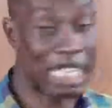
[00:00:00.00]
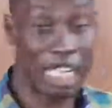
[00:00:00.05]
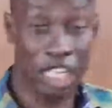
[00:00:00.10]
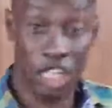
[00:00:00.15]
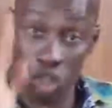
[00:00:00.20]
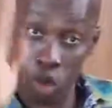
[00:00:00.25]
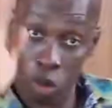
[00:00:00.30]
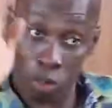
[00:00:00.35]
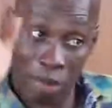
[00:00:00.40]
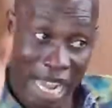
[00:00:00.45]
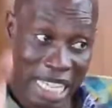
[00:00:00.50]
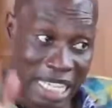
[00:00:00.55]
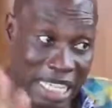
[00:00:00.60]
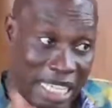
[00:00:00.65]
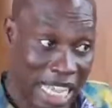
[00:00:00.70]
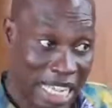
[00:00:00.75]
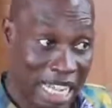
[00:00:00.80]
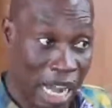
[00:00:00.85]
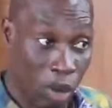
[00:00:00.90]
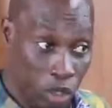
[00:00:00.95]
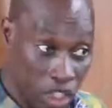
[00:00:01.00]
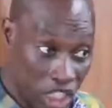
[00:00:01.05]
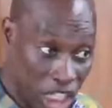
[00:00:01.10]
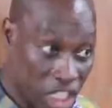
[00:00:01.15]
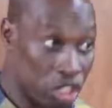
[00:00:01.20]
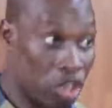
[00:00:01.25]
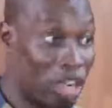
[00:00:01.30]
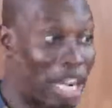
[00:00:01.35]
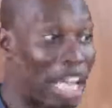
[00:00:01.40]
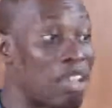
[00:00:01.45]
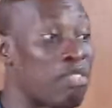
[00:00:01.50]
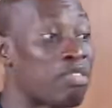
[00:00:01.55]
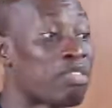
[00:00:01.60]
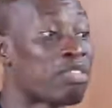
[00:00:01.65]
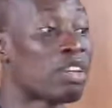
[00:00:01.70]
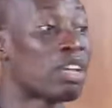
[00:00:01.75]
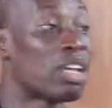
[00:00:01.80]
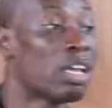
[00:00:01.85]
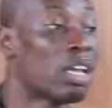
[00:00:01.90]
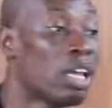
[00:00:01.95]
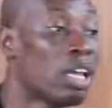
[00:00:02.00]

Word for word: That is a new mindset that will change your life.